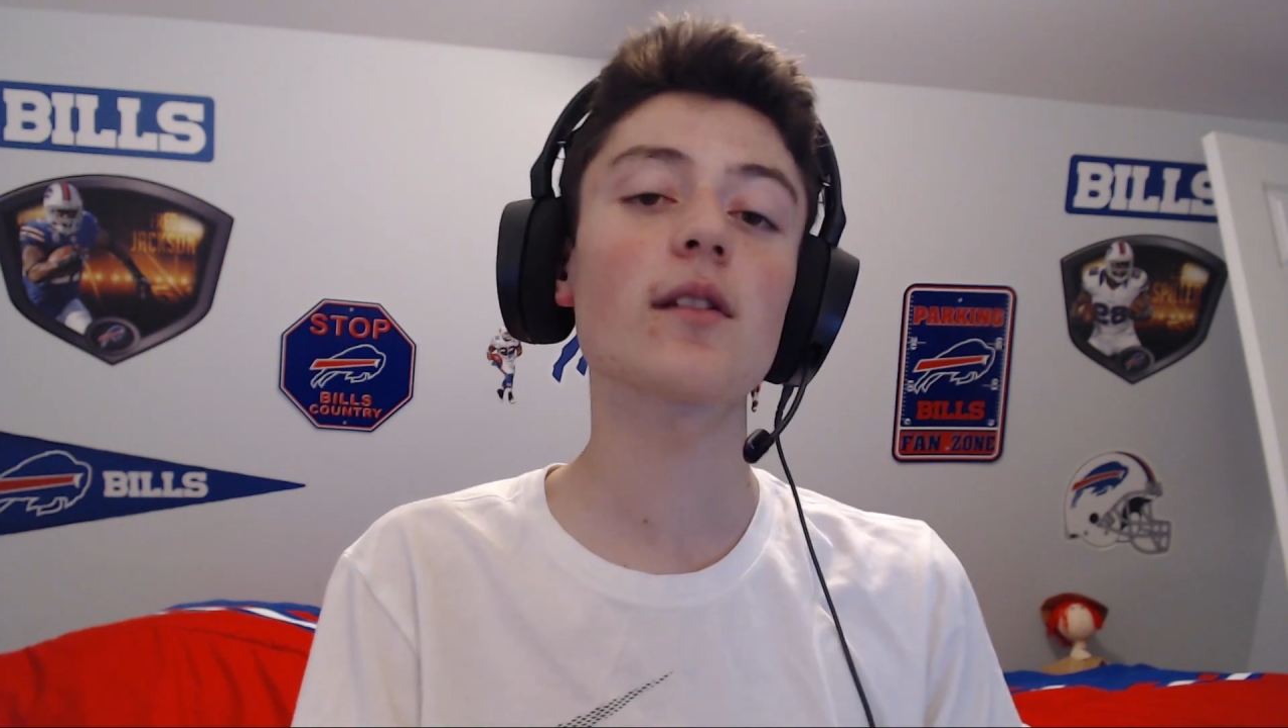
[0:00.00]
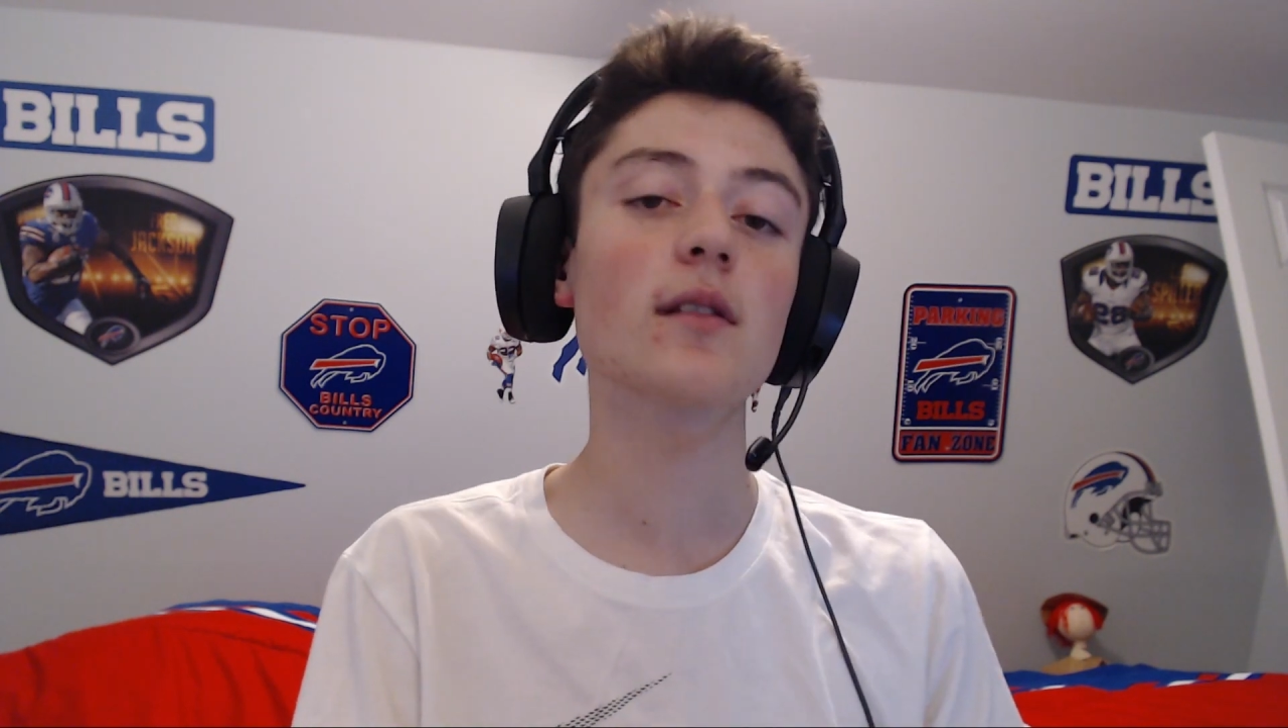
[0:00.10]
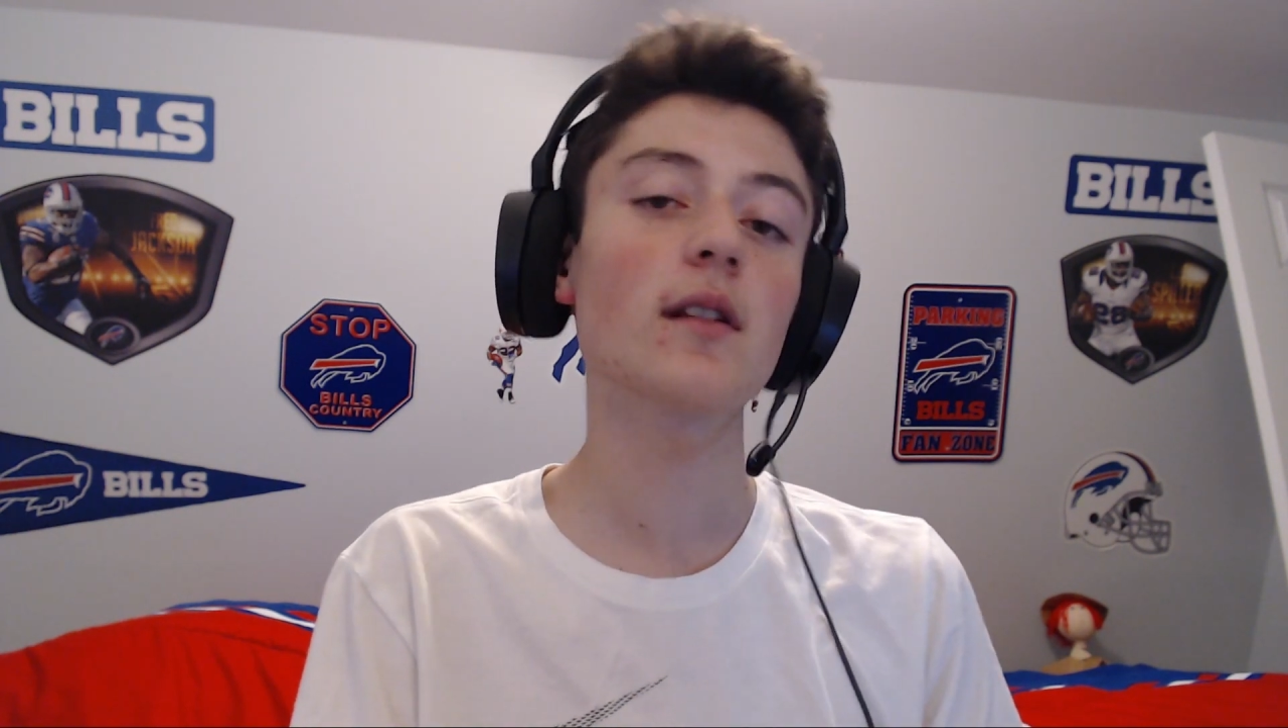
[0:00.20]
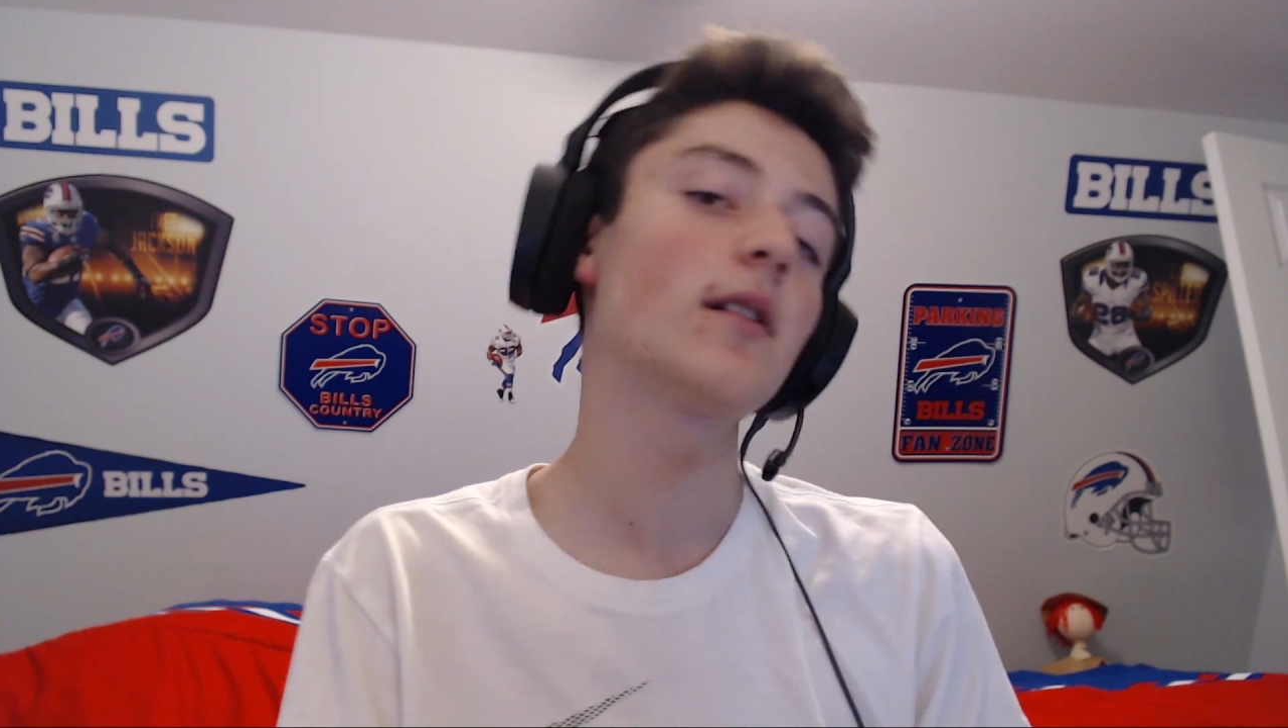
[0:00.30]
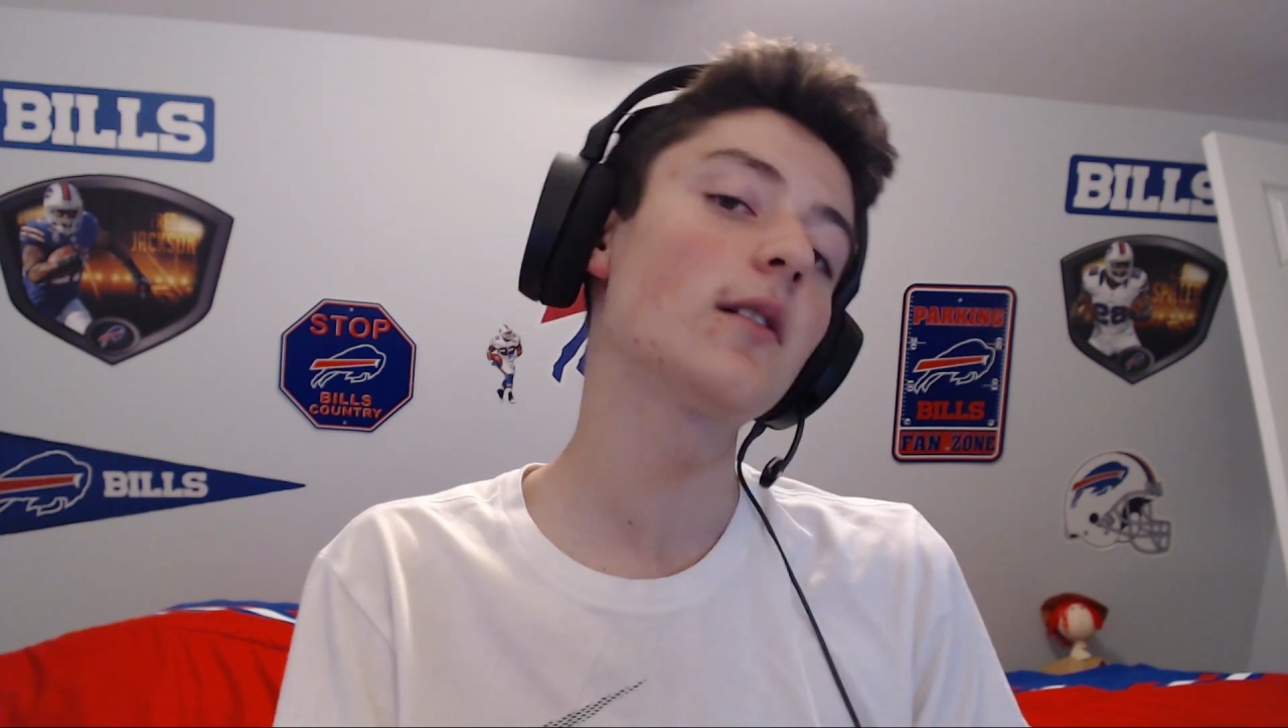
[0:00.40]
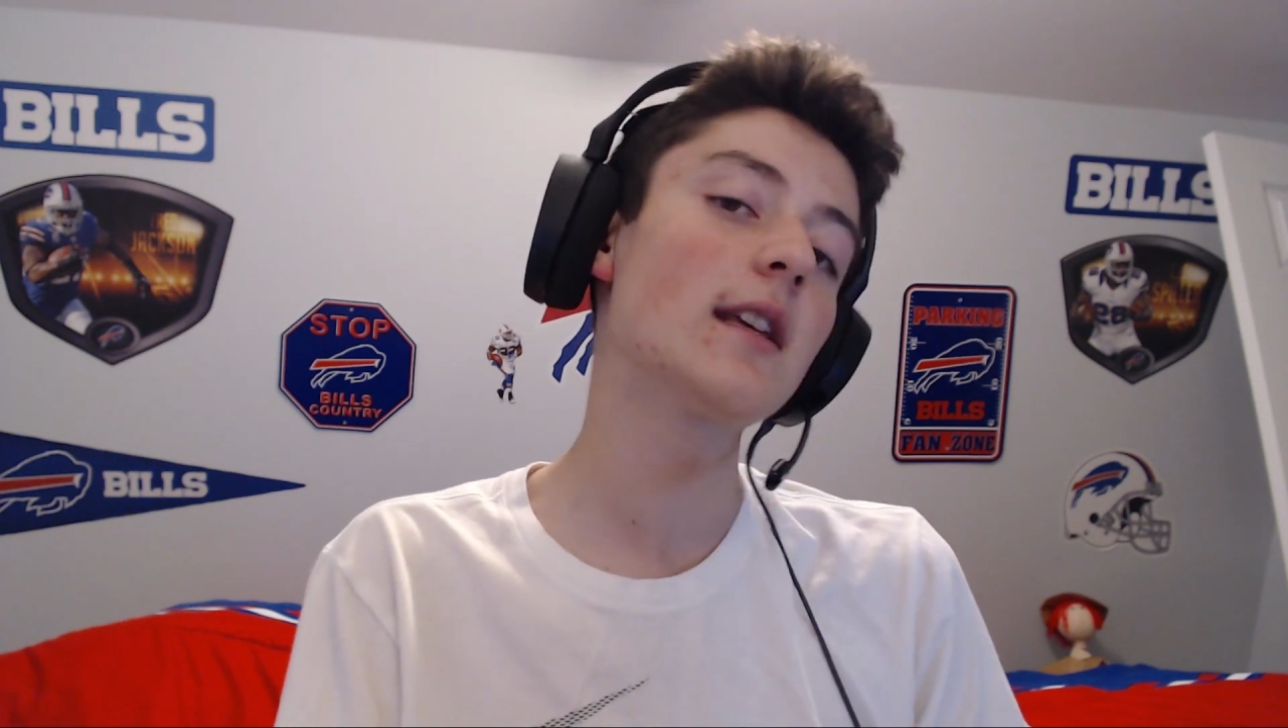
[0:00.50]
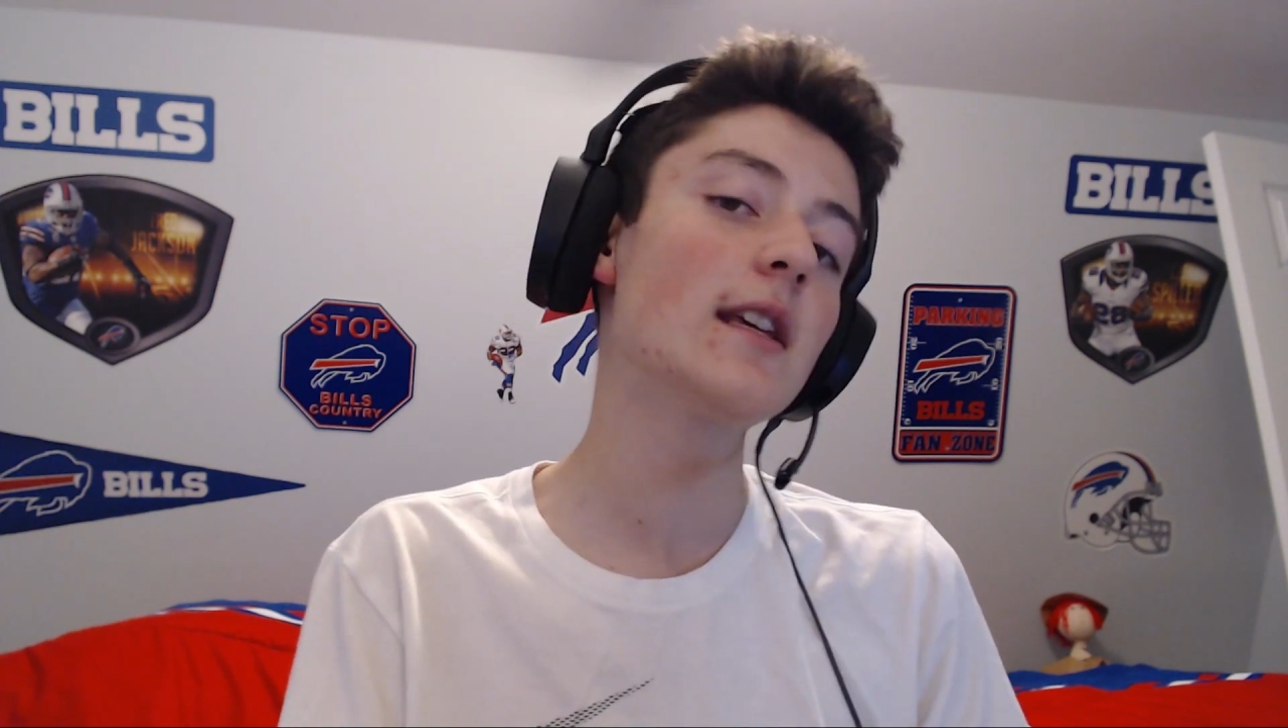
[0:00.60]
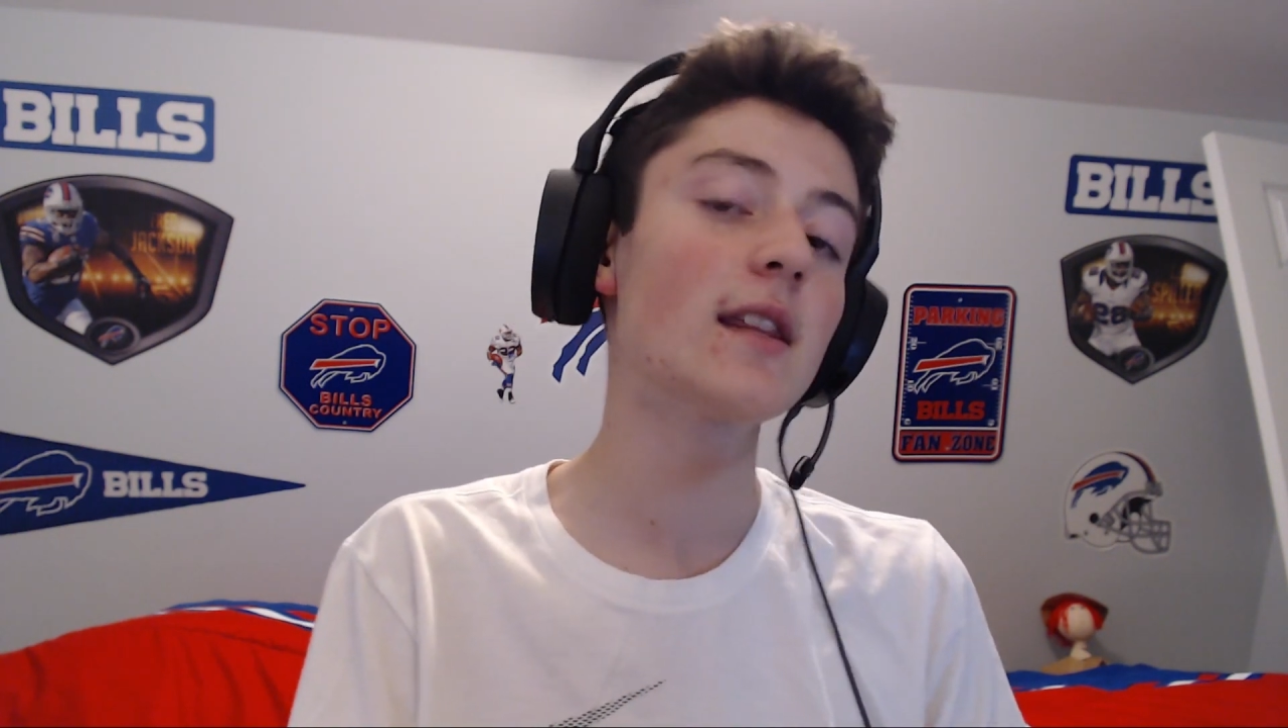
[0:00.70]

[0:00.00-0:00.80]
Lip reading: the key